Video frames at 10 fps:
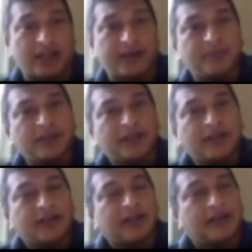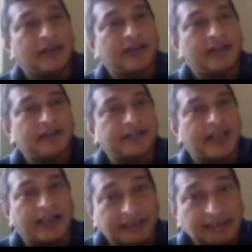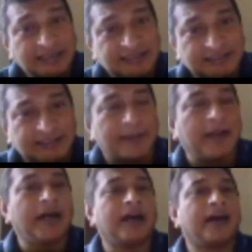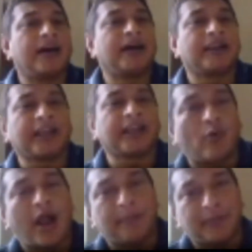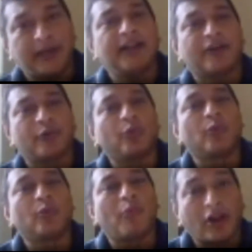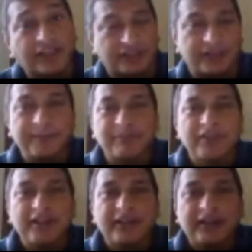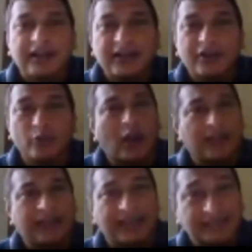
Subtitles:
time, there is a requirement to monitor to what